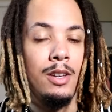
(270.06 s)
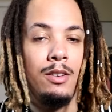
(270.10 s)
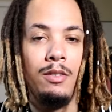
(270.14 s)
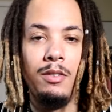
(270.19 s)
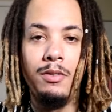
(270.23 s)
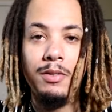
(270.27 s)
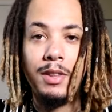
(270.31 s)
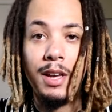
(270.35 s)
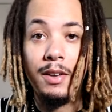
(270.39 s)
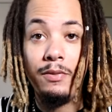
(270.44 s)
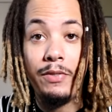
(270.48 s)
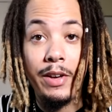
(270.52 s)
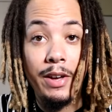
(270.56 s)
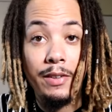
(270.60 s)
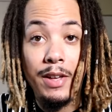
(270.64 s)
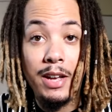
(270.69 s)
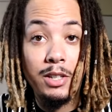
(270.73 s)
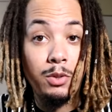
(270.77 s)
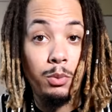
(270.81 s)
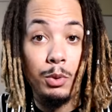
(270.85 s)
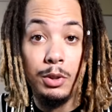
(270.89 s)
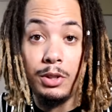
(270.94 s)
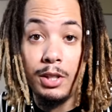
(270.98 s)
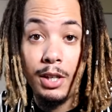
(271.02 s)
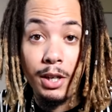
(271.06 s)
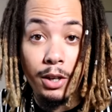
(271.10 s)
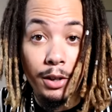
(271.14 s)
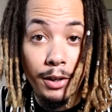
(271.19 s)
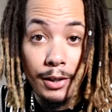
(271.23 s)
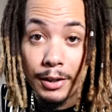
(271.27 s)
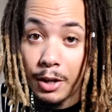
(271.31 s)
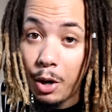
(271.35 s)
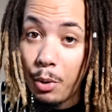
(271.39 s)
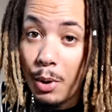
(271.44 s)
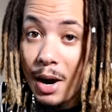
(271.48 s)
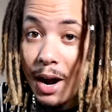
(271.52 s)
and that's what they're going to
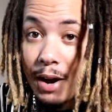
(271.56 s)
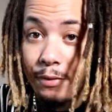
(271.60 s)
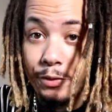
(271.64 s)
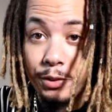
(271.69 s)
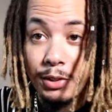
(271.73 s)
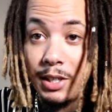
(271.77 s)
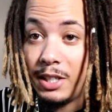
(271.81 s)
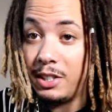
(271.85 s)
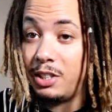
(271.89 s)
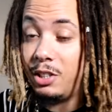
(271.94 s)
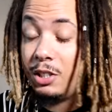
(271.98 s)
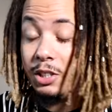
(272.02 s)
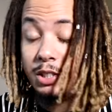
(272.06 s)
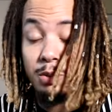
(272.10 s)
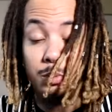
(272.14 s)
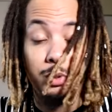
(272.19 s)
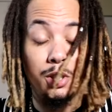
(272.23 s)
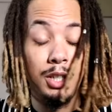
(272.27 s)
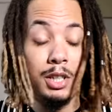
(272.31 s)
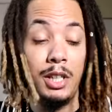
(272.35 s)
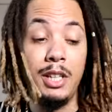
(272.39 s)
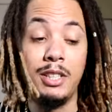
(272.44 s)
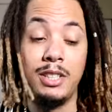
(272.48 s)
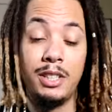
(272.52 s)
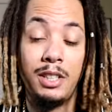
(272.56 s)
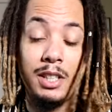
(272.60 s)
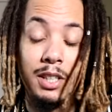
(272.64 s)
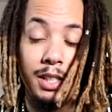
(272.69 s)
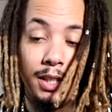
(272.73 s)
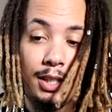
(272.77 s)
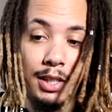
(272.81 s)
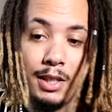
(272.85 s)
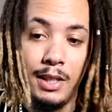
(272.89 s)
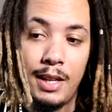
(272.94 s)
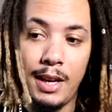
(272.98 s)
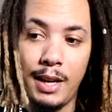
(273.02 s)
go after. That's just what it is at the
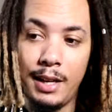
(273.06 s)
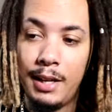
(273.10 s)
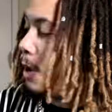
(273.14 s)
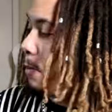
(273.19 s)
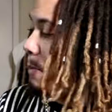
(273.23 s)
end of the day.